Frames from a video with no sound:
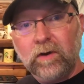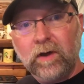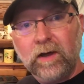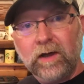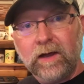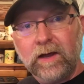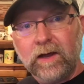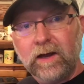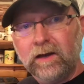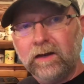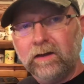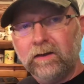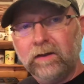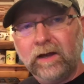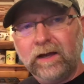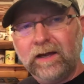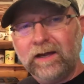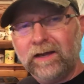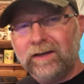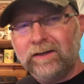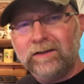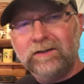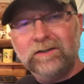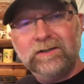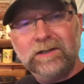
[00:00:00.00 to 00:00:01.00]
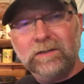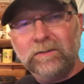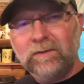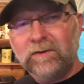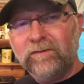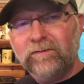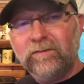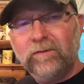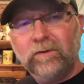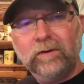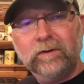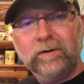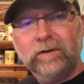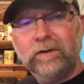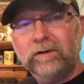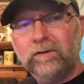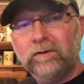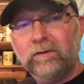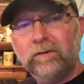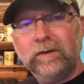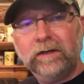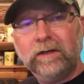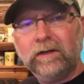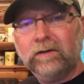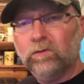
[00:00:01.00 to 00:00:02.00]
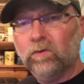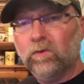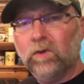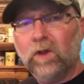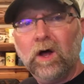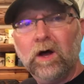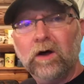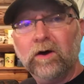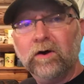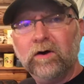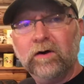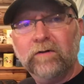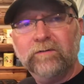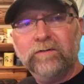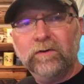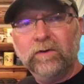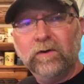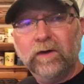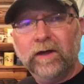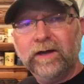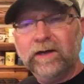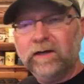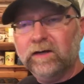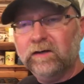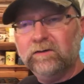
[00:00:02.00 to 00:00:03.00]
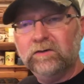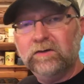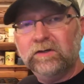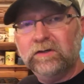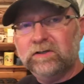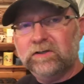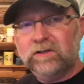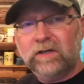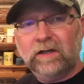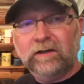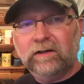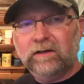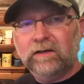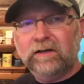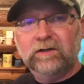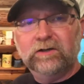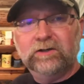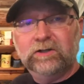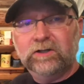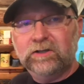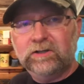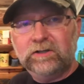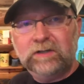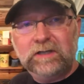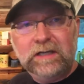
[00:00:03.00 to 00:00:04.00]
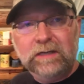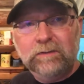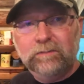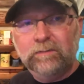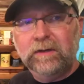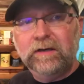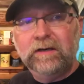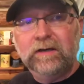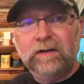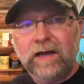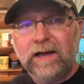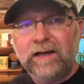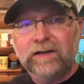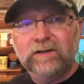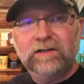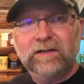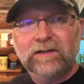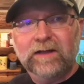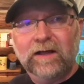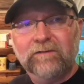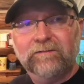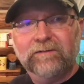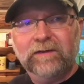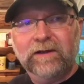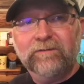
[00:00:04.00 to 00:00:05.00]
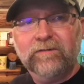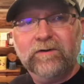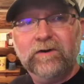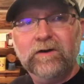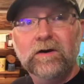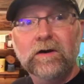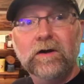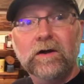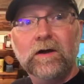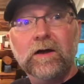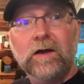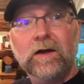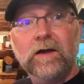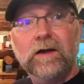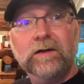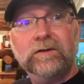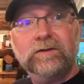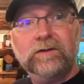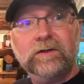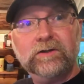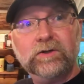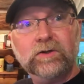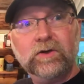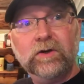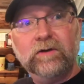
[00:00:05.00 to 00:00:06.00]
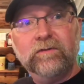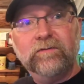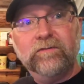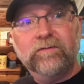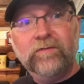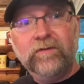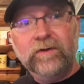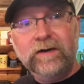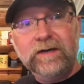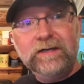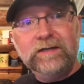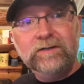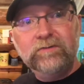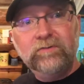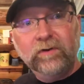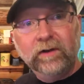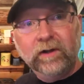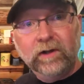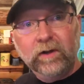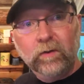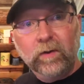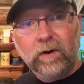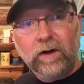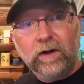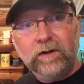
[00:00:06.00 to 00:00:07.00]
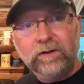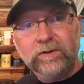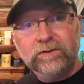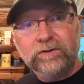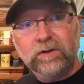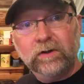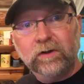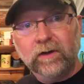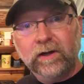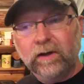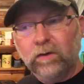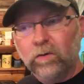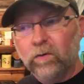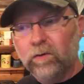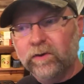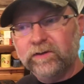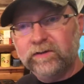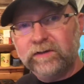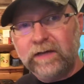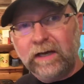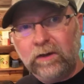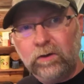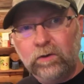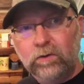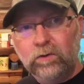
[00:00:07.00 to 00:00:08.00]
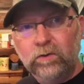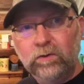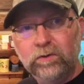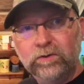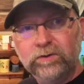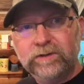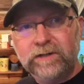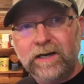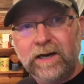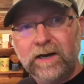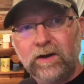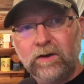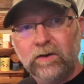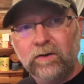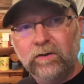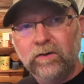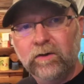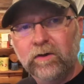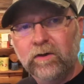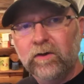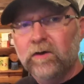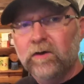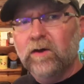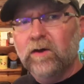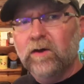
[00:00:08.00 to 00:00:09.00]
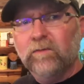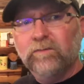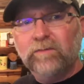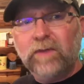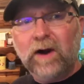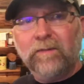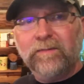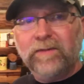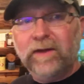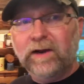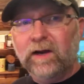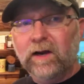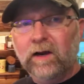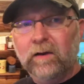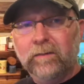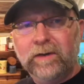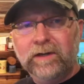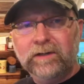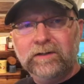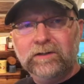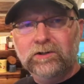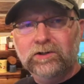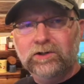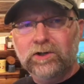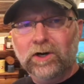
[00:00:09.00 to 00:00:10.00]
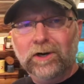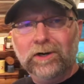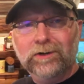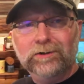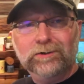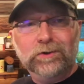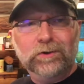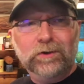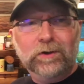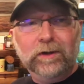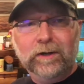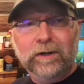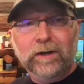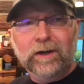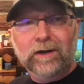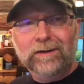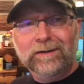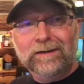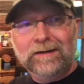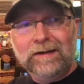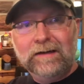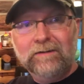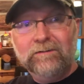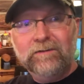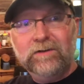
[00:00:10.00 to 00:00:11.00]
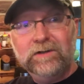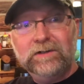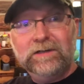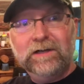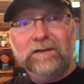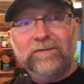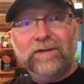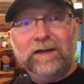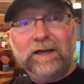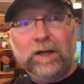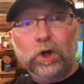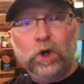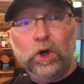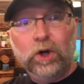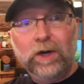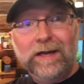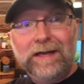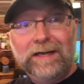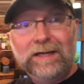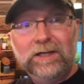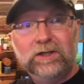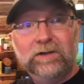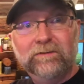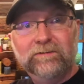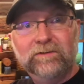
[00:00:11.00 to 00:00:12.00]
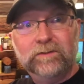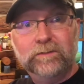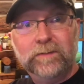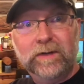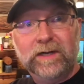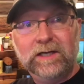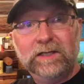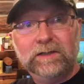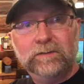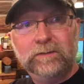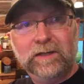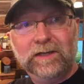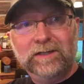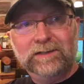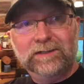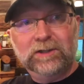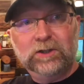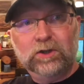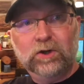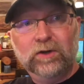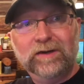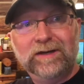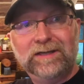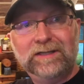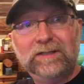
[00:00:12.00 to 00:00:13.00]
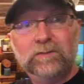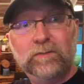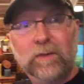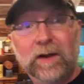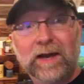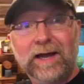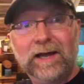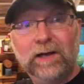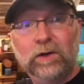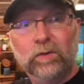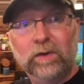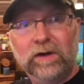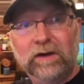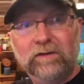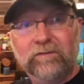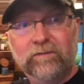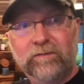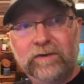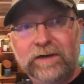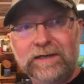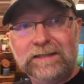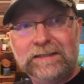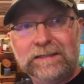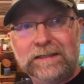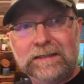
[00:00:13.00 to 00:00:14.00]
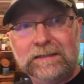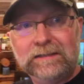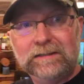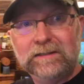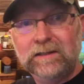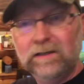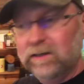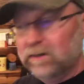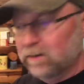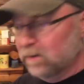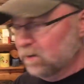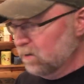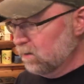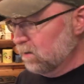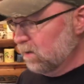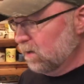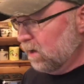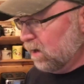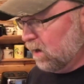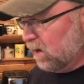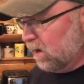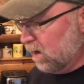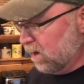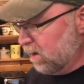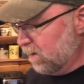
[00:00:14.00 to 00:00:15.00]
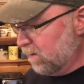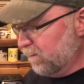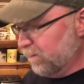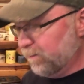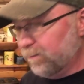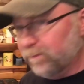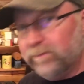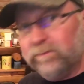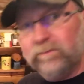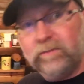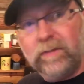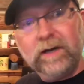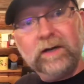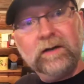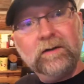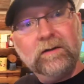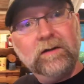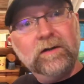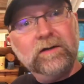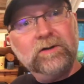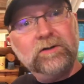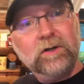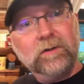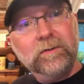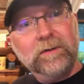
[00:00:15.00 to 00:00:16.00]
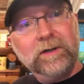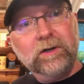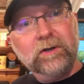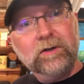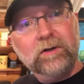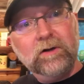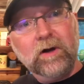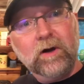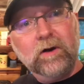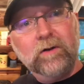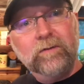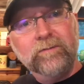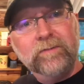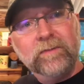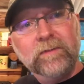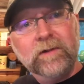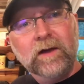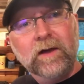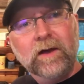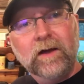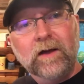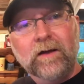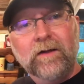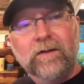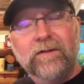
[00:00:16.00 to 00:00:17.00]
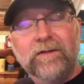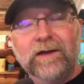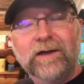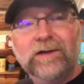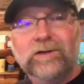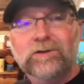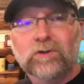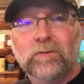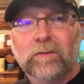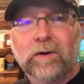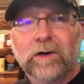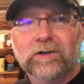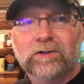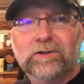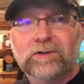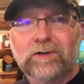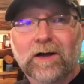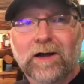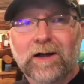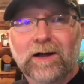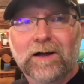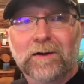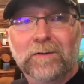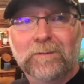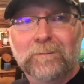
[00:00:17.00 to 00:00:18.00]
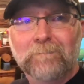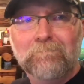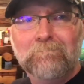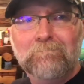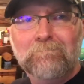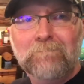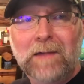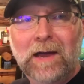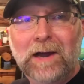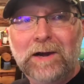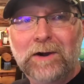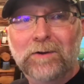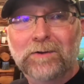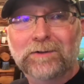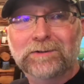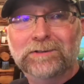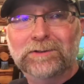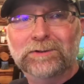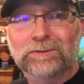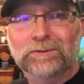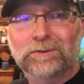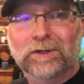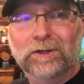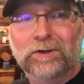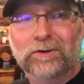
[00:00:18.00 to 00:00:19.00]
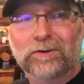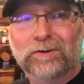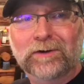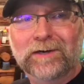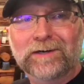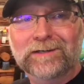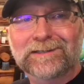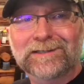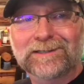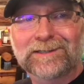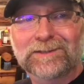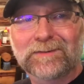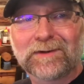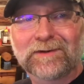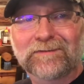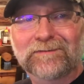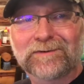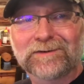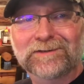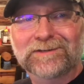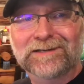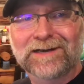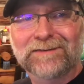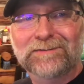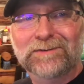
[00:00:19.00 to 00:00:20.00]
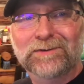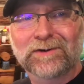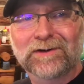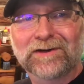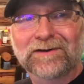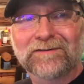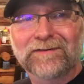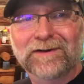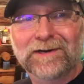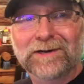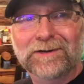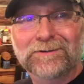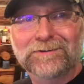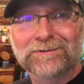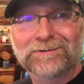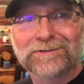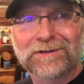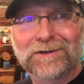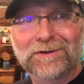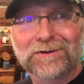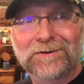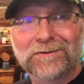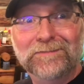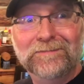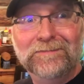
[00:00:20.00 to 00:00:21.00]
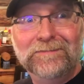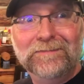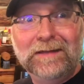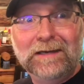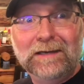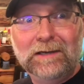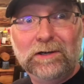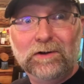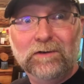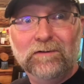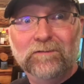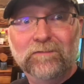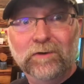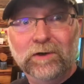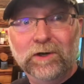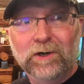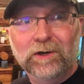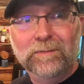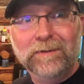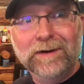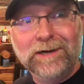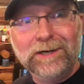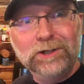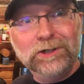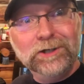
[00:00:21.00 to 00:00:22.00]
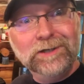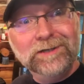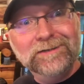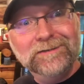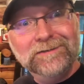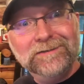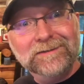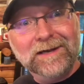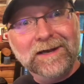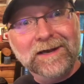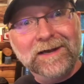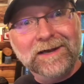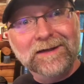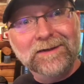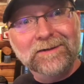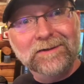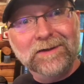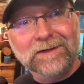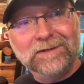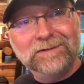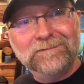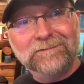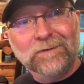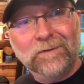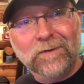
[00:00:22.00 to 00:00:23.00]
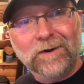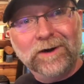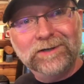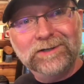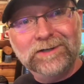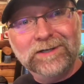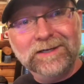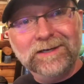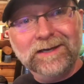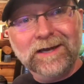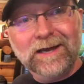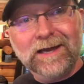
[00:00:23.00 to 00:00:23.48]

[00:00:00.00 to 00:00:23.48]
And like it can simmer for a little like longer if you'd like, just like it'll just keep enhancing that flavor. It's also gonna freeze really well. So like once that cools down, pop that in a mason jar, screw the lid on, give yourself like a good inch of space because it's gonna expand when it freezes. But it's gonna be good to go. Thanks so much. I know this is a little crazy. It's my first time doing a video, so thank you for your patience and thanks for watching.